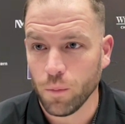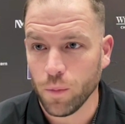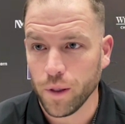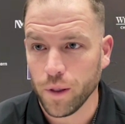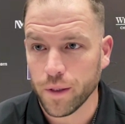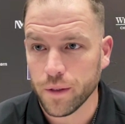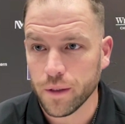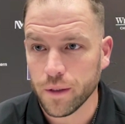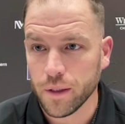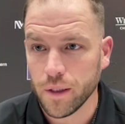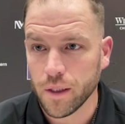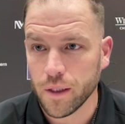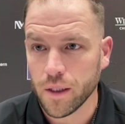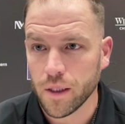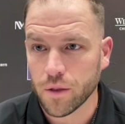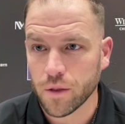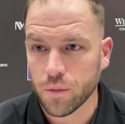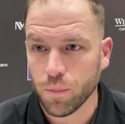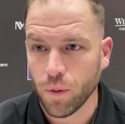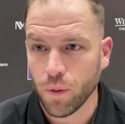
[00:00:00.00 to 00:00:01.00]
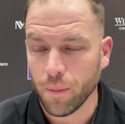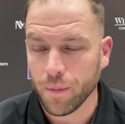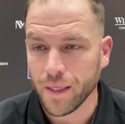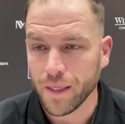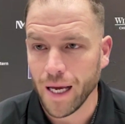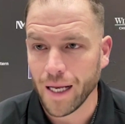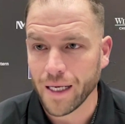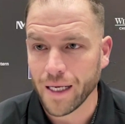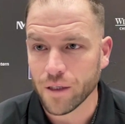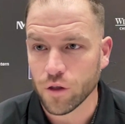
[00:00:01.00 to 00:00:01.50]
but it's probably
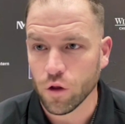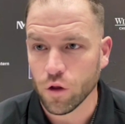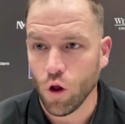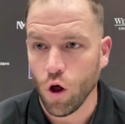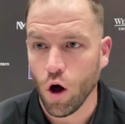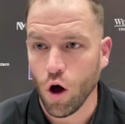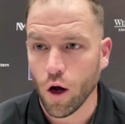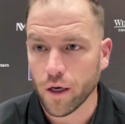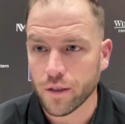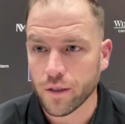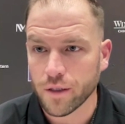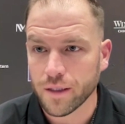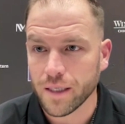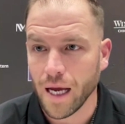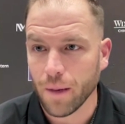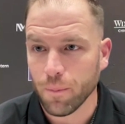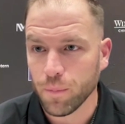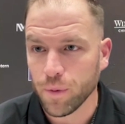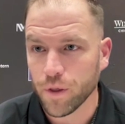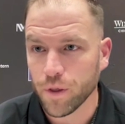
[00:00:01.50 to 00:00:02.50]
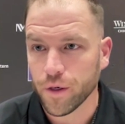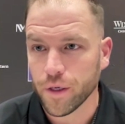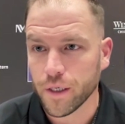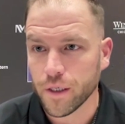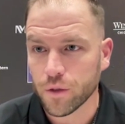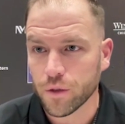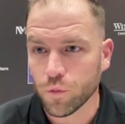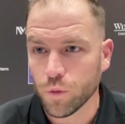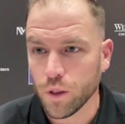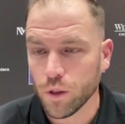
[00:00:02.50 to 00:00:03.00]
not as long as a time period
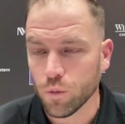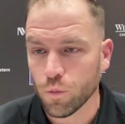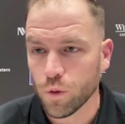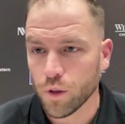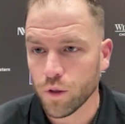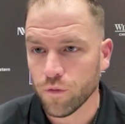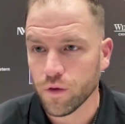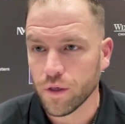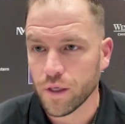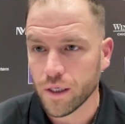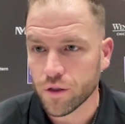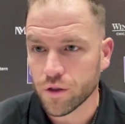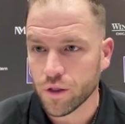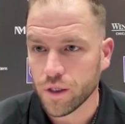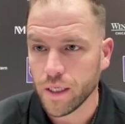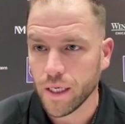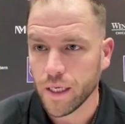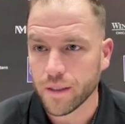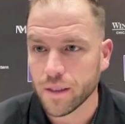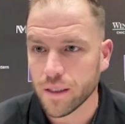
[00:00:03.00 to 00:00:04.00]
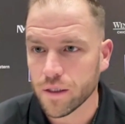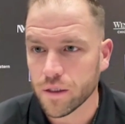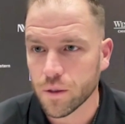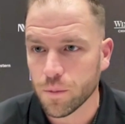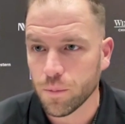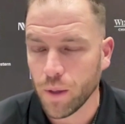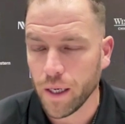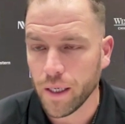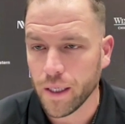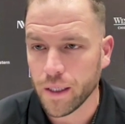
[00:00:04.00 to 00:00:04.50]
as we would have initially
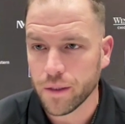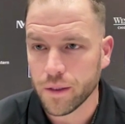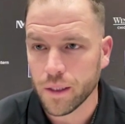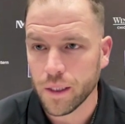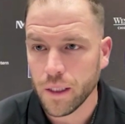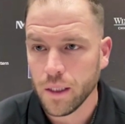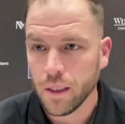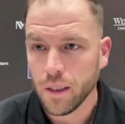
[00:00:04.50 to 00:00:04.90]
anticipated.